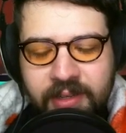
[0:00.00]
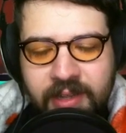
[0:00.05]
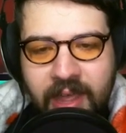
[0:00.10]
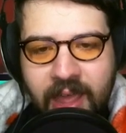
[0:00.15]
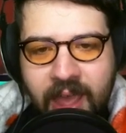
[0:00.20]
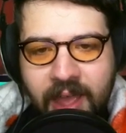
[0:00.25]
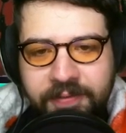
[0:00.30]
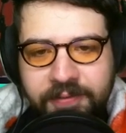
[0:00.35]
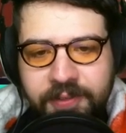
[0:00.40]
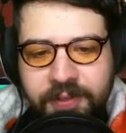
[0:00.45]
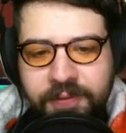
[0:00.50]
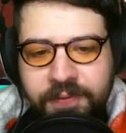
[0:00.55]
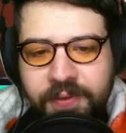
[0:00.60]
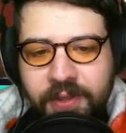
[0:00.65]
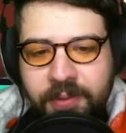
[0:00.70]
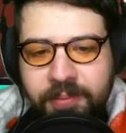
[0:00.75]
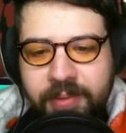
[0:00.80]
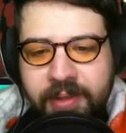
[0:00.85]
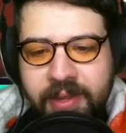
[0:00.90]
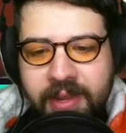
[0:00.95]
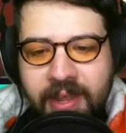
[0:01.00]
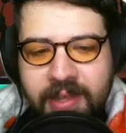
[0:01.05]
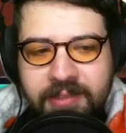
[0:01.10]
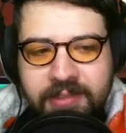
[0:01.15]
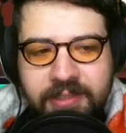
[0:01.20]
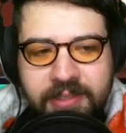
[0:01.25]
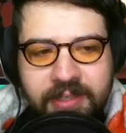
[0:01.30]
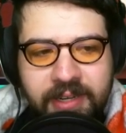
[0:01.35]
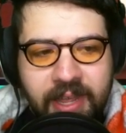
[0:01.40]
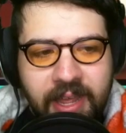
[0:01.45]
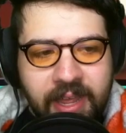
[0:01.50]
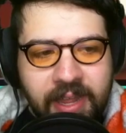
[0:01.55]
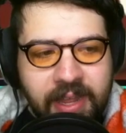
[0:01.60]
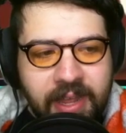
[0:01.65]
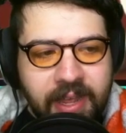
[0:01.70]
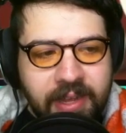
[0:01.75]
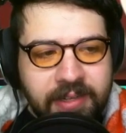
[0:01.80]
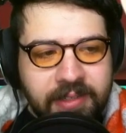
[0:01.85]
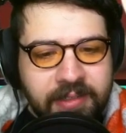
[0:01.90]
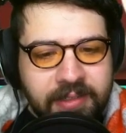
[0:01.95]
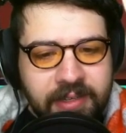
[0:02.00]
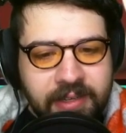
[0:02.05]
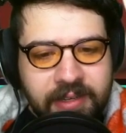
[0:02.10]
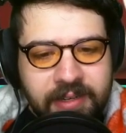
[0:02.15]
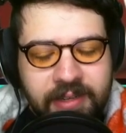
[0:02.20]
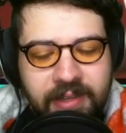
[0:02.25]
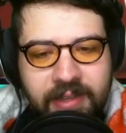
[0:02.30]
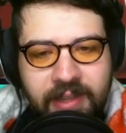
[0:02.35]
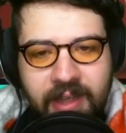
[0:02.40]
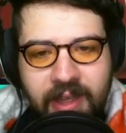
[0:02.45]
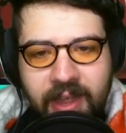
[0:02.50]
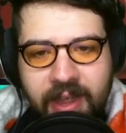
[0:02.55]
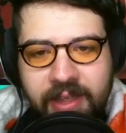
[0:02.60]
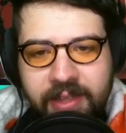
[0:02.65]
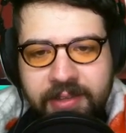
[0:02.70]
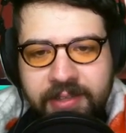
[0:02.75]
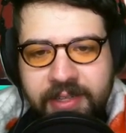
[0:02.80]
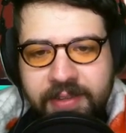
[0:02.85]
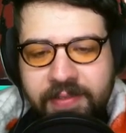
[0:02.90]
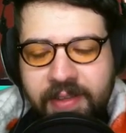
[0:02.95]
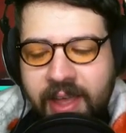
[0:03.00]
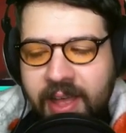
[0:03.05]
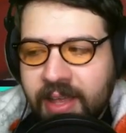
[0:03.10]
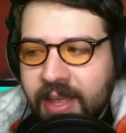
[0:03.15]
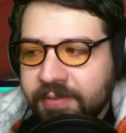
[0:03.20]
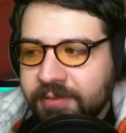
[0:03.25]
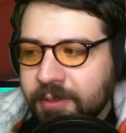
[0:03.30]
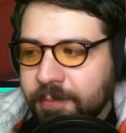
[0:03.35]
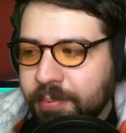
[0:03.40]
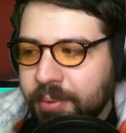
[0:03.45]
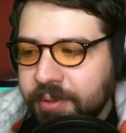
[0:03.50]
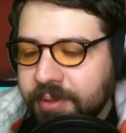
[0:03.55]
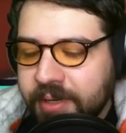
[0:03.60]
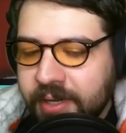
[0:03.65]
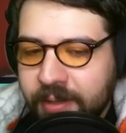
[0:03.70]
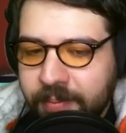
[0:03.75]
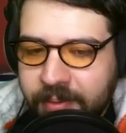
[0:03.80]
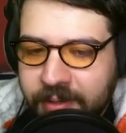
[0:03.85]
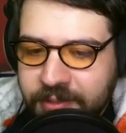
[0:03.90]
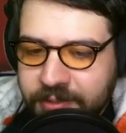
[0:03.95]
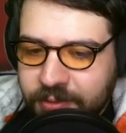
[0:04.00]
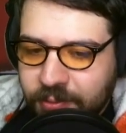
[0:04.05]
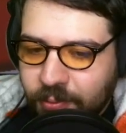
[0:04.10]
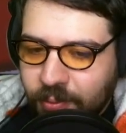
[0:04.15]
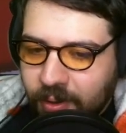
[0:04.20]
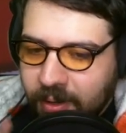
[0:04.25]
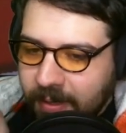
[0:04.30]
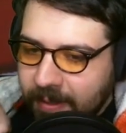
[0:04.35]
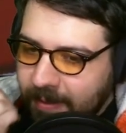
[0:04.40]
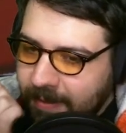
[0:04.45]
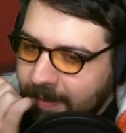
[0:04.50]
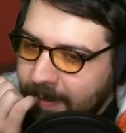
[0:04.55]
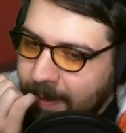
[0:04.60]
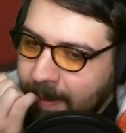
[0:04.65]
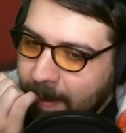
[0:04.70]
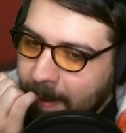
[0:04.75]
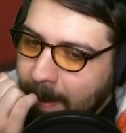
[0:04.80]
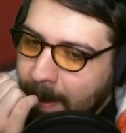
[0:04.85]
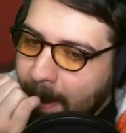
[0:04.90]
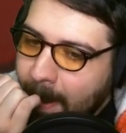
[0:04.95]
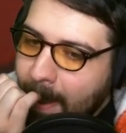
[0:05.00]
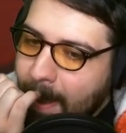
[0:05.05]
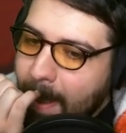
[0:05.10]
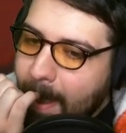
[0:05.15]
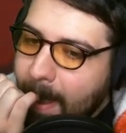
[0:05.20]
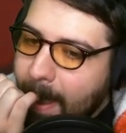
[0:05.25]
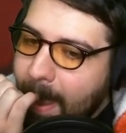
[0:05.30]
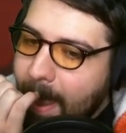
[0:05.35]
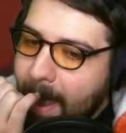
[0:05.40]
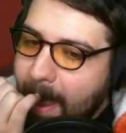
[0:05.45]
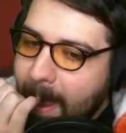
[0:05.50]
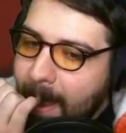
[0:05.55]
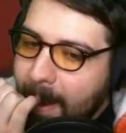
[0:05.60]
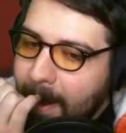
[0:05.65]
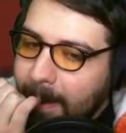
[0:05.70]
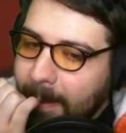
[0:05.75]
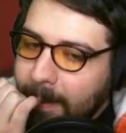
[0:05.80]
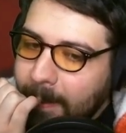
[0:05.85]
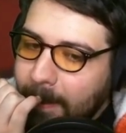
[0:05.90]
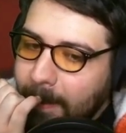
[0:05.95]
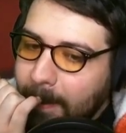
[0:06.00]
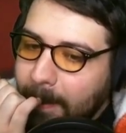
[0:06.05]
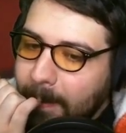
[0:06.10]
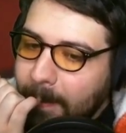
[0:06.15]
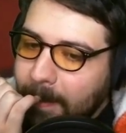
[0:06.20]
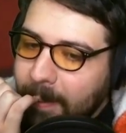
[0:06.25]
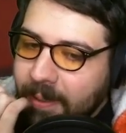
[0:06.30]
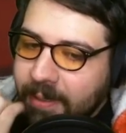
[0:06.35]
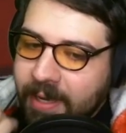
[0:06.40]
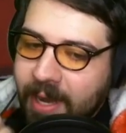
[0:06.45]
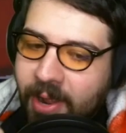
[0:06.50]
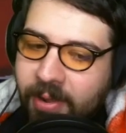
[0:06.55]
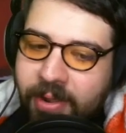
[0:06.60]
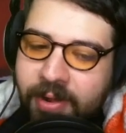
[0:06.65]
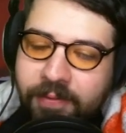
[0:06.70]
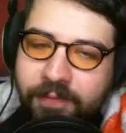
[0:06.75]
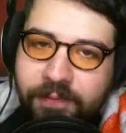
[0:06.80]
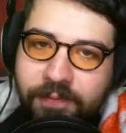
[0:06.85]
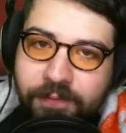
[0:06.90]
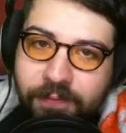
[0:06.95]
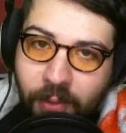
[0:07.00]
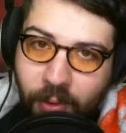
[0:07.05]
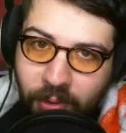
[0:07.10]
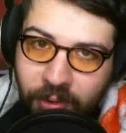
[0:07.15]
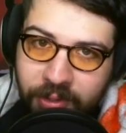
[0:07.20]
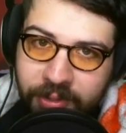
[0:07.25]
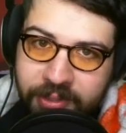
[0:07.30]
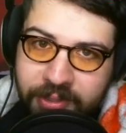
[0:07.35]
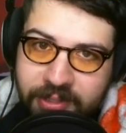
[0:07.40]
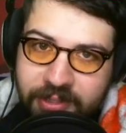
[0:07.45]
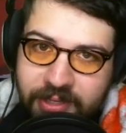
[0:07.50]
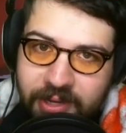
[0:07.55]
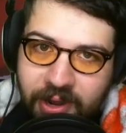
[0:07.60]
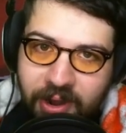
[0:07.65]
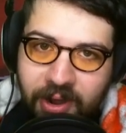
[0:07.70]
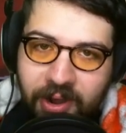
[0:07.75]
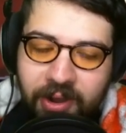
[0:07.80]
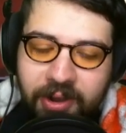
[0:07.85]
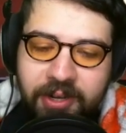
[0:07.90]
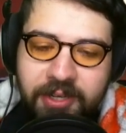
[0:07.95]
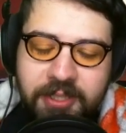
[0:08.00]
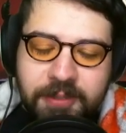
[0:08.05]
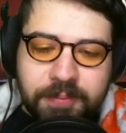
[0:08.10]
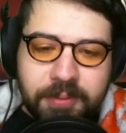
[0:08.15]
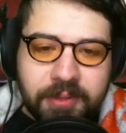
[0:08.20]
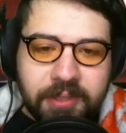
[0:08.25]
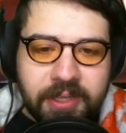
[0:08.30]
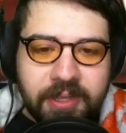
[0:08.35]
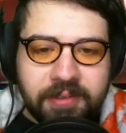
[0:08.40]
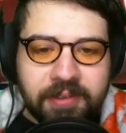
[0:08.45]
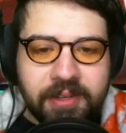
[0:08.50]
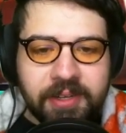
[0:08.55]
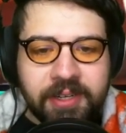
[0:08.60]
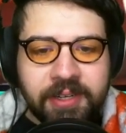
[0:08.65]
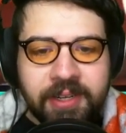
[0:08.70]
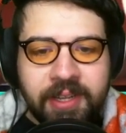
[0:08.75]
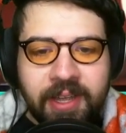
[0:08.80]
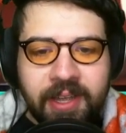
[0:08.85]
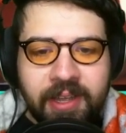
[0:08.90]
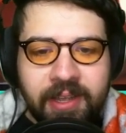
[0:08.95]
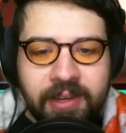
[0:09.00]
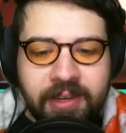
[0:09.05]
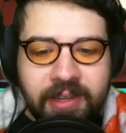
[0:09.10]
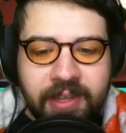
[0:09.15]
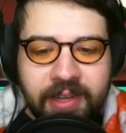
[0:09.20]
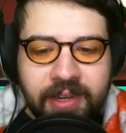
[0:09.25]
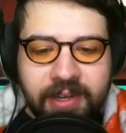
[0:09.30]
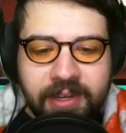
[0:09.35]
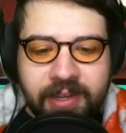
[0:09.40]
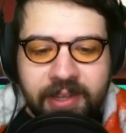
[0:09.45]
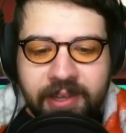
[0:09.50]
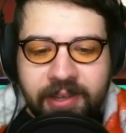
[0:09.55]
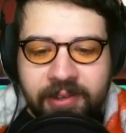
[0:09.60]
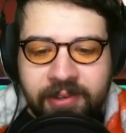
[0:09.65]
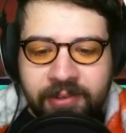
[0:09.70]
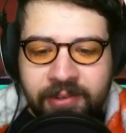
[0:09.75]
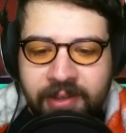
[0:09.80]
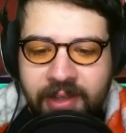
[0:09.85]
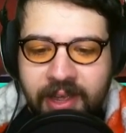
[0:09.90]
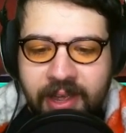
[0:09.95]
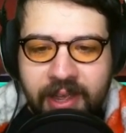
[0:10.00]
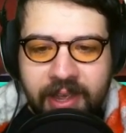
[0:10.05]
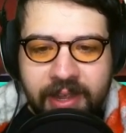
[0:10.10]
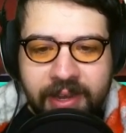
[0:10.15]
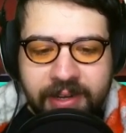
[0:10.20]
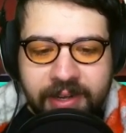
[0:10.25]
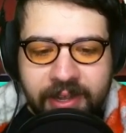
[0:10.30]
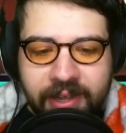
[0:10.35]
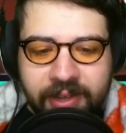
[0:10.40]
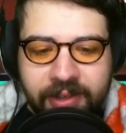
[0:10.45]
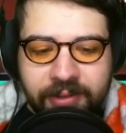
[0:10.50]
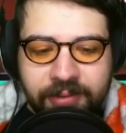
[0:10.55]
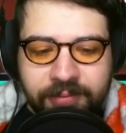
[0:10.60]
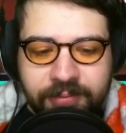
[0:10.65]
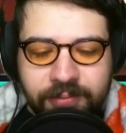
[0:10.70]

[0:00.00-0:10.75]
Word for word: After filming yesterday, I did Island Eval after putting in a bunch of work. And we're now at 4 stars, believe it or not. I know.